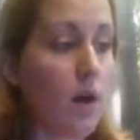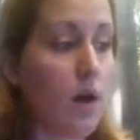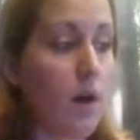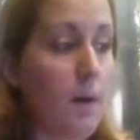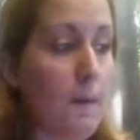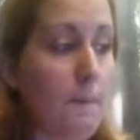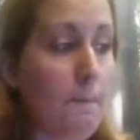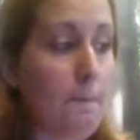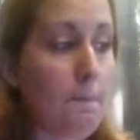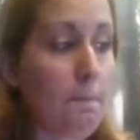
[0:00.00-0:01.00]

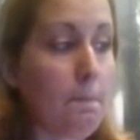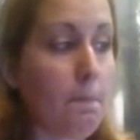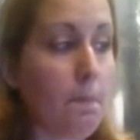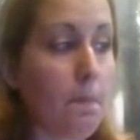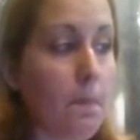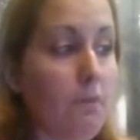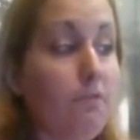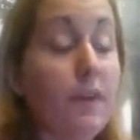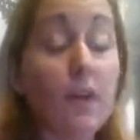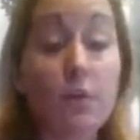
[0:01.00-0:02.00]
Fear
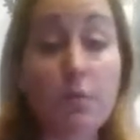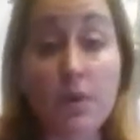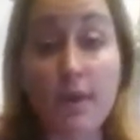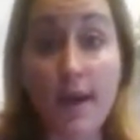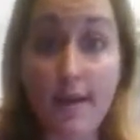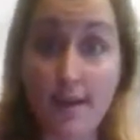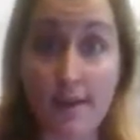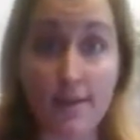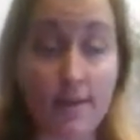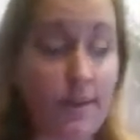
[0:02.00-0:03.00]
number
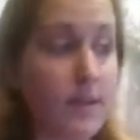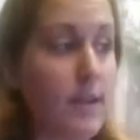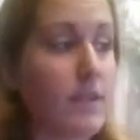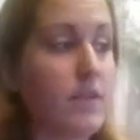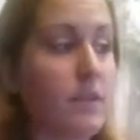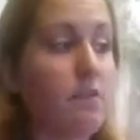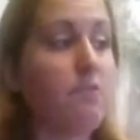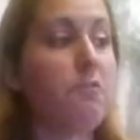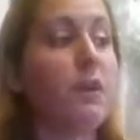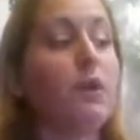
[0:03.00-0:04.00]
9 is
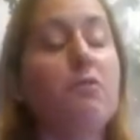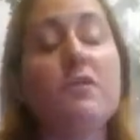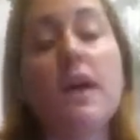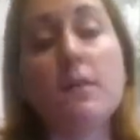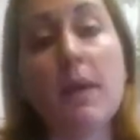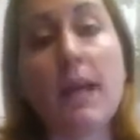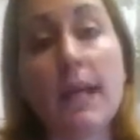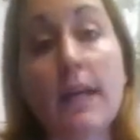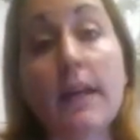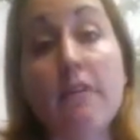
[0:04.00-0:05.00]
fear of not
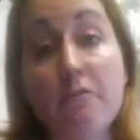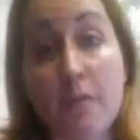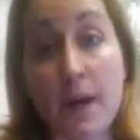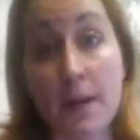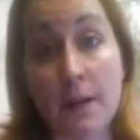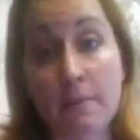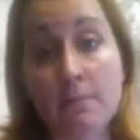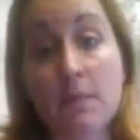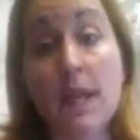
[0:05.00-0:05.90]
making enough money.